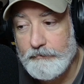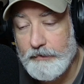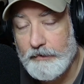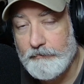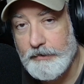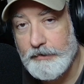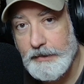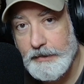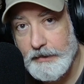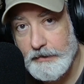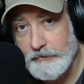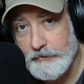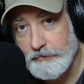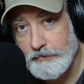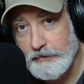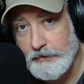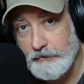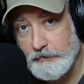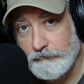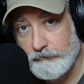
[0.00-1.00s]
Everything else
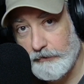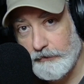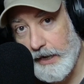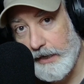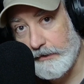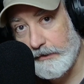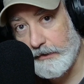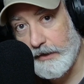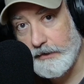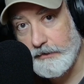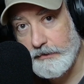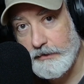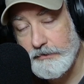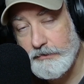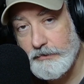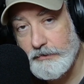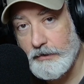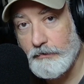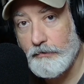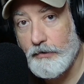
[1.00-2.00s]
is flatlined at
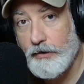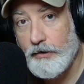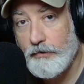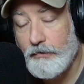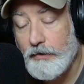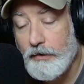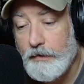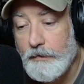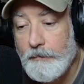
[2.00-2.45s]
0,